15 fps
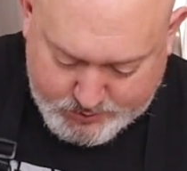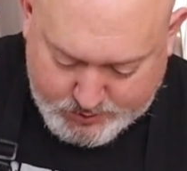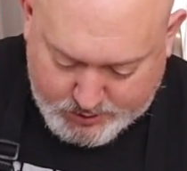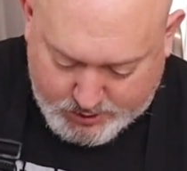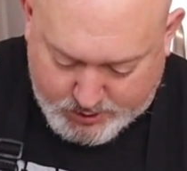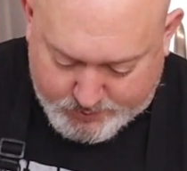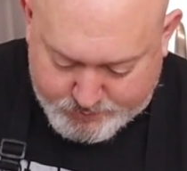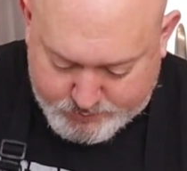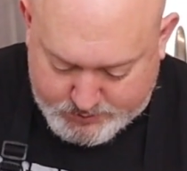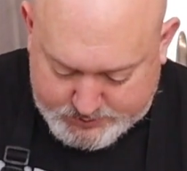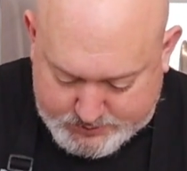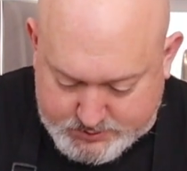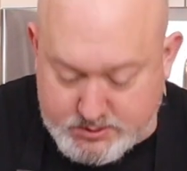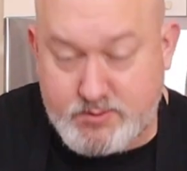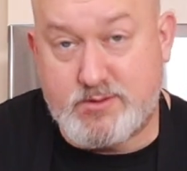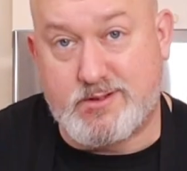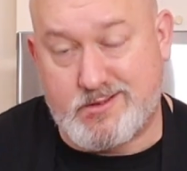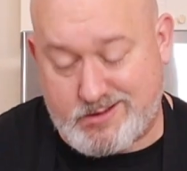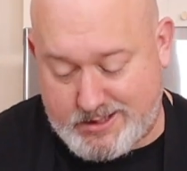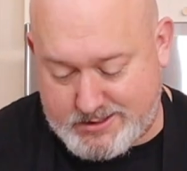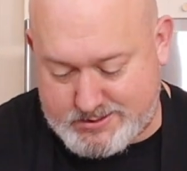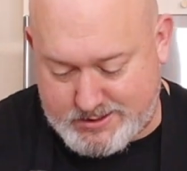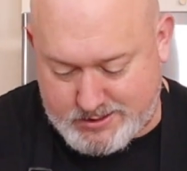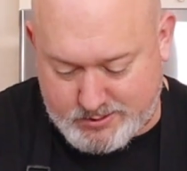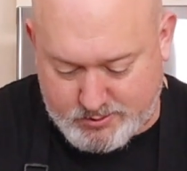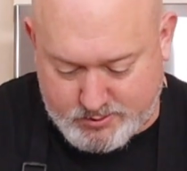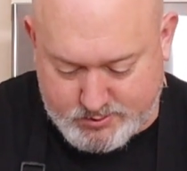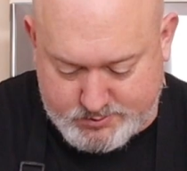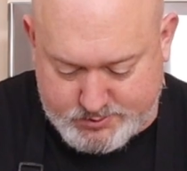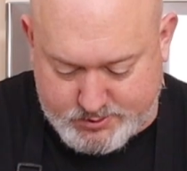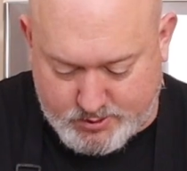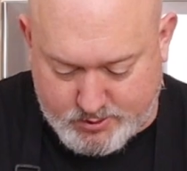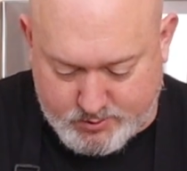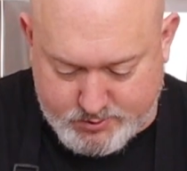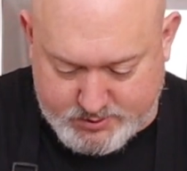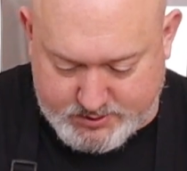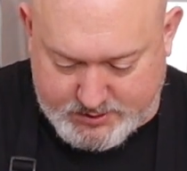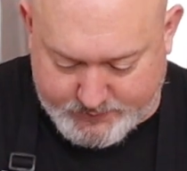It doesn't usually last that long, so you can